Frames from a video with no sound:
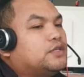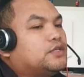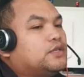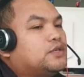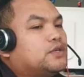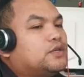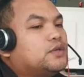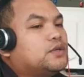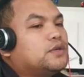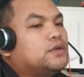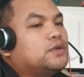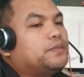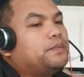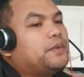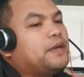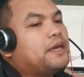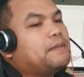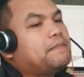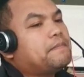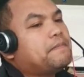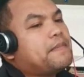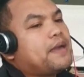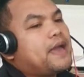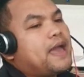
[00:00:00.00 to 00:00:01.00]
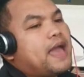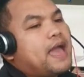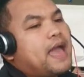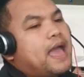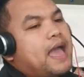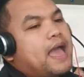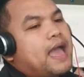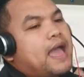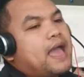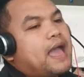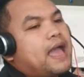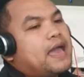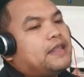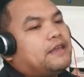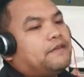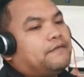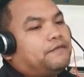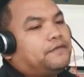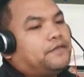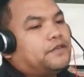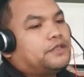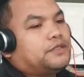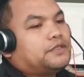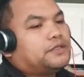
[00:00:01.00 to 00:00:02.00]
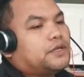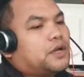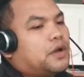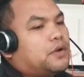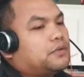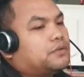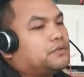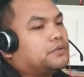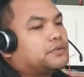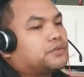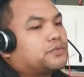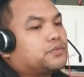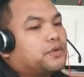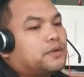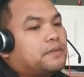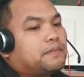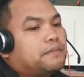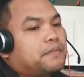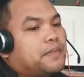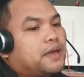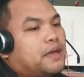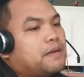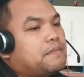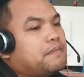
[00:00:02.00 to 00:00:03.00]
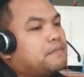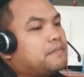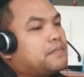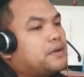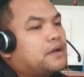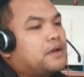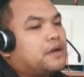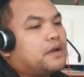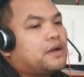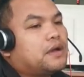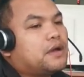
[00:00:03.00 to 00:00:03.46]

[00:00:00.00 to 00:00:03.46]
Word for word: you be mad if you don't remember?